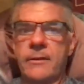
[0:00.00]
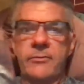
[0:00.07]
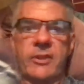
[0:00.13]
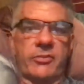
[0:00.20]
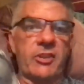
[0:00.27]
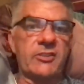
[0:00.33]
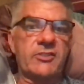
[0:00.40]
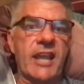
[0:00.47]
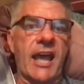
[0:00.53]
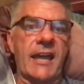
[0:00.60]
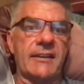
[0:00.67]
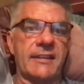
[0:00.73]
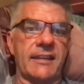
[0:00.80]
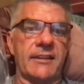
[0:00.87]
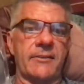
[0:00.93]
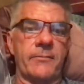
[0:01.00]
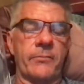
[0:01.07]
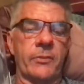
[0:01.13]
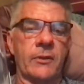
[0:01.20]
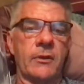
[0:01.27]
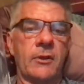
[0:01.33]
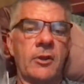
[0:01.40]
that this guy did.
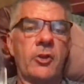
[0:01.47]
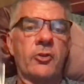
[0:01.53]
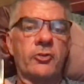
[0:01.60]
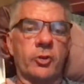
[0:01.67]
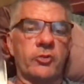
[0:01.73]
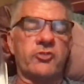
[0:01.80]
So